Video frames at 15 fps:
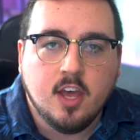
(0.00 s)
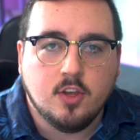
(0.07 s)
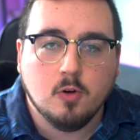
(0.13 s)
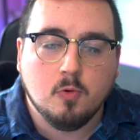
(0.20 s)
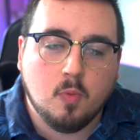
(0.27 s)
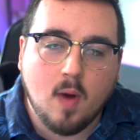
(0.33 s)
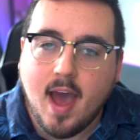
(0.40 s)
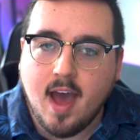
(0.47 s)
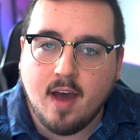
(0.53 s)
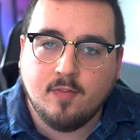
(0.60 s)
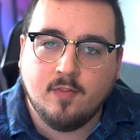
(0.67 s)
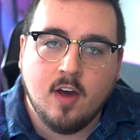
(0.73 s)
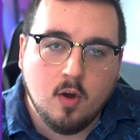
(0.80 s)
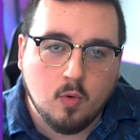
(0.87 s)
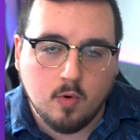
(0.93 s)
your
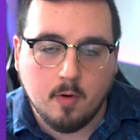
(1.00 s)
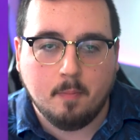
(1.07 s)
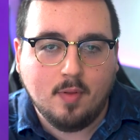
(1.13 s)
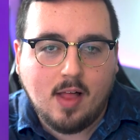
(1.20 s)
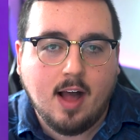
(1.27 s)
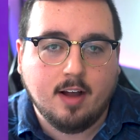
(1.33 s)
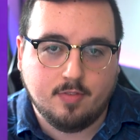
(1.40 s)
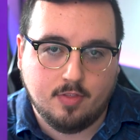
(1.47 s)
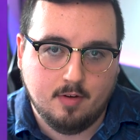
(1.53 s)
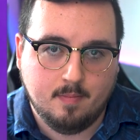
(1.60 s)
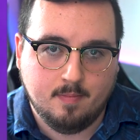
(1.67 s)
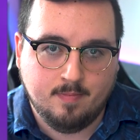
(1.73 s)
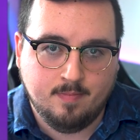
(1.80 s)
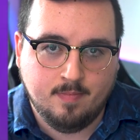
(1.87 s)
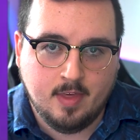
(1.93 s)
WAF will block them.